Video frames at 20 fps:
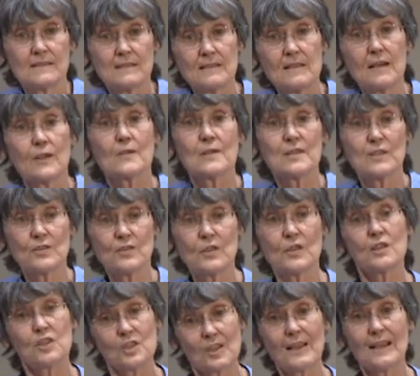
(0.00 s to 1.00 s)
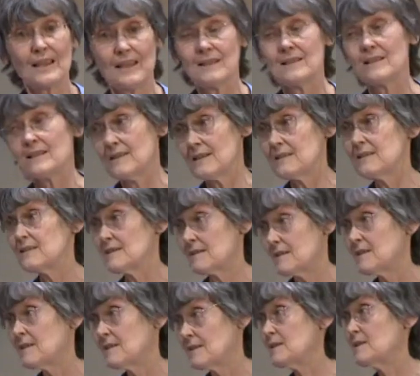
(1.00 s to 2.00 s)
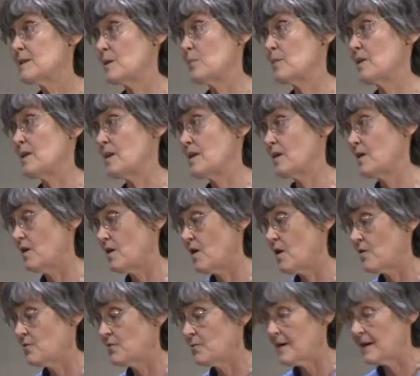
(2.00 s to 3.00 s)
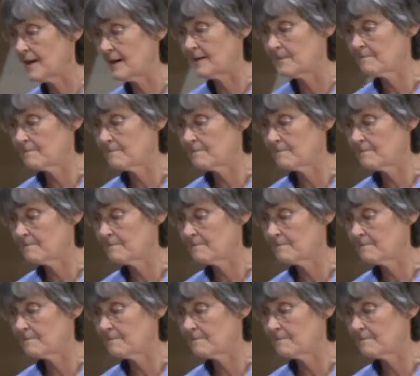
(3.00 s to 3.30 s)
a researcher in this discipline of mine.